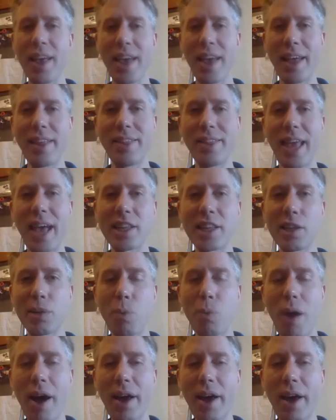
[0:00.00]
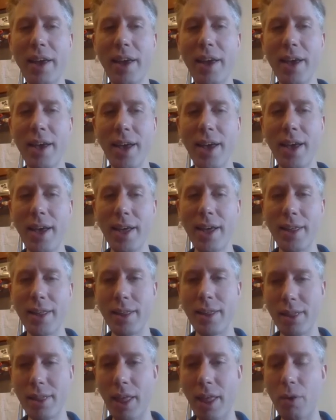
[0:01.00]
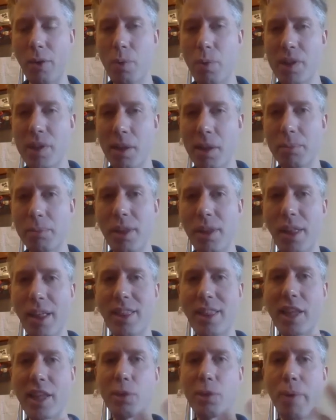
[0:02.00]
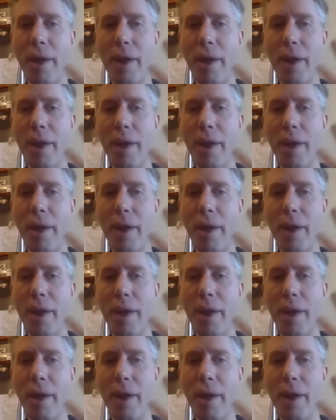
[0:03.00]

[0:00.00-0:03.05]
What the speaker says: And that's why, like with something like this,